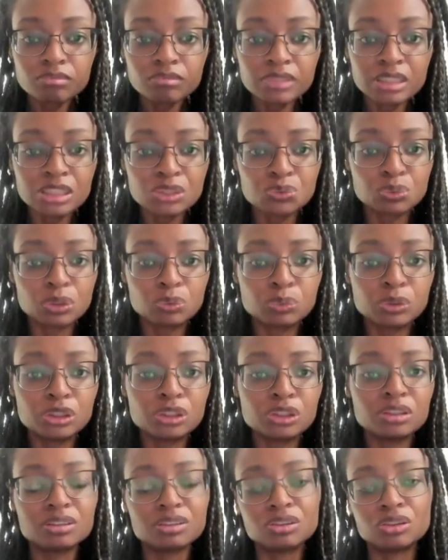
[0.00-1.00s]
Is when
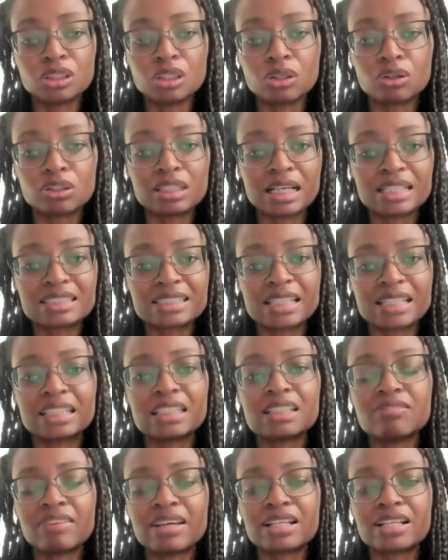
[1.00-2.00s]
we, are not
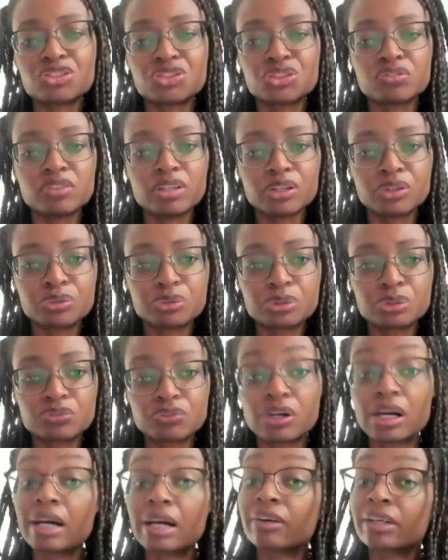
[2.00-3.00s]
taking advantage of others
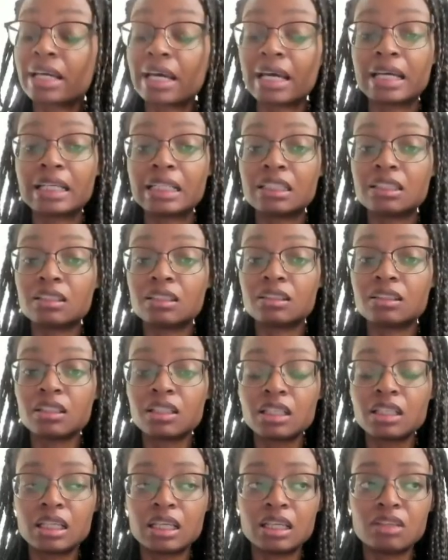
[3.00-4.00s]
for our gain
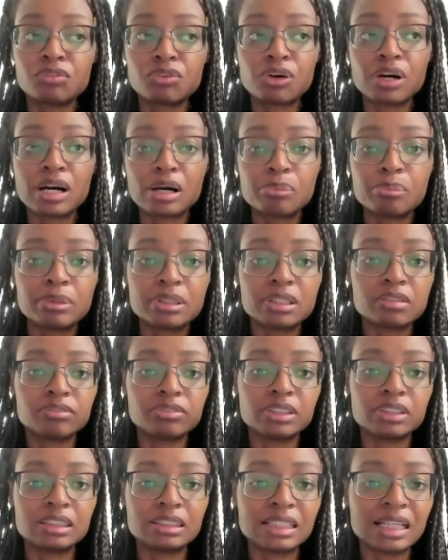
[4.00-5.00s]
and for our
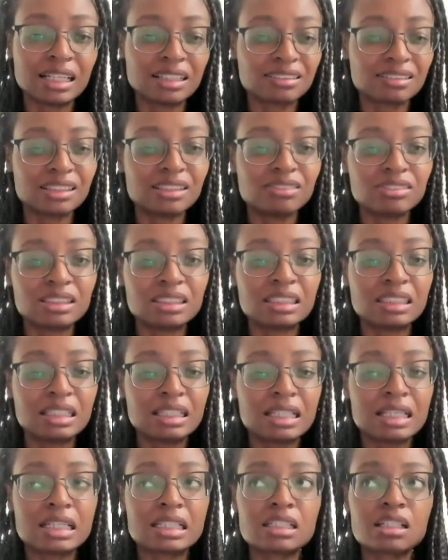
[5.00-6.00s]
benefit, not living
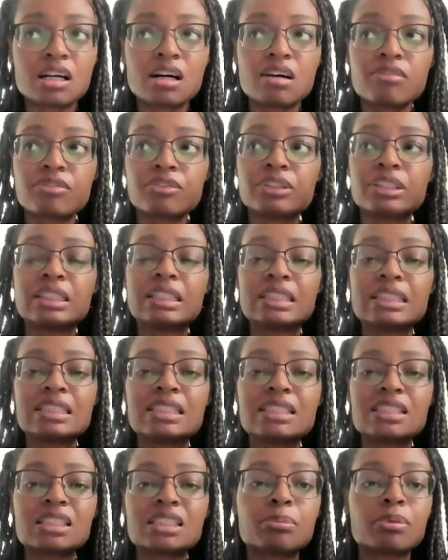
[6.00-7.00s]
in comfort and
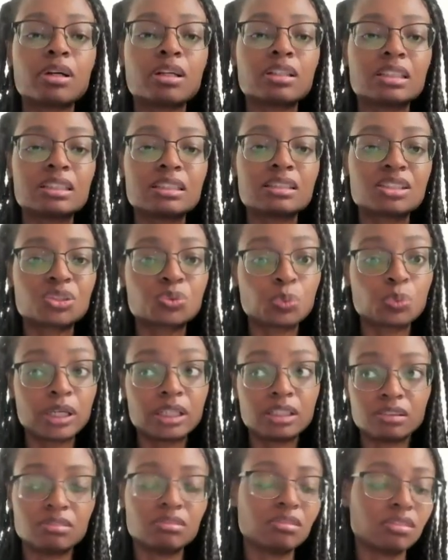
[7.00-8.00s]
ease upon the
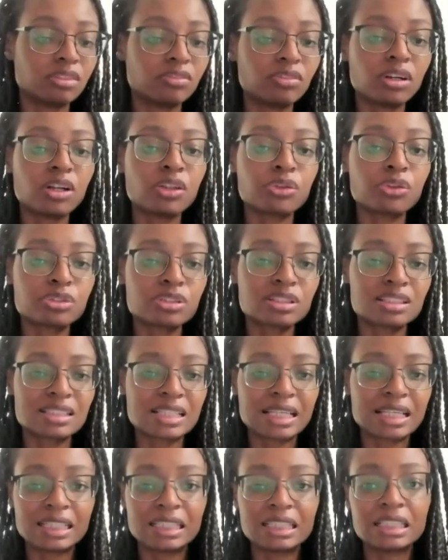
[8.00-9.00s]
sweat of others,
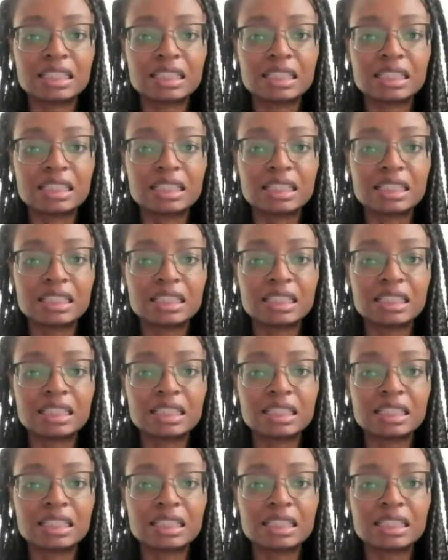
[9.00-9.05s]
taking